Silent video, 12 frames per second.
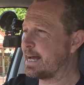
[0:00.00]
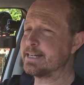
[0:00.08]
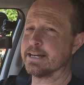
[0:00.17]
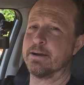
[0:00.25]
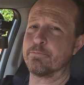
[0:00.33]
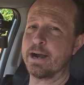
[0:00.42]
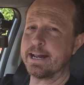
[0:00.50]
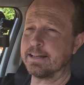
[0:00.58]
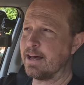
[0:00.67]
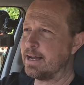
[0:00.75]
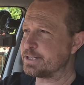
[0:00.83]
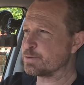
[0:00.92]
daytime running
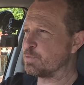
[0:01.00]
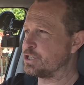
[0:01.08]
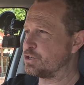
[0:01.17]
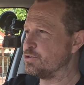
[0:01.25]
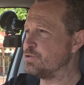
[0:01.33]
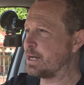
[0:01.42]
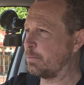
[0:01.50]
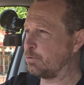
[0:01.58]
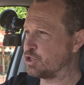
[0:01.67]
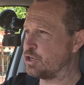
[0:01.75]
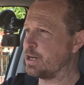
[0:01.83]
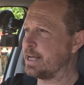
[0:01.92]
lights, which do double
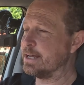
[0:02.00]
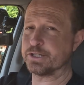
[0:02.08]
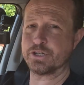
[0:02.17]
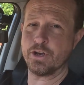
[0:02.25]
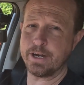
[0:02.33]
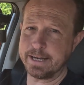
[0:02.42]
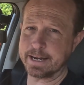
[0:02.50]
duty as turn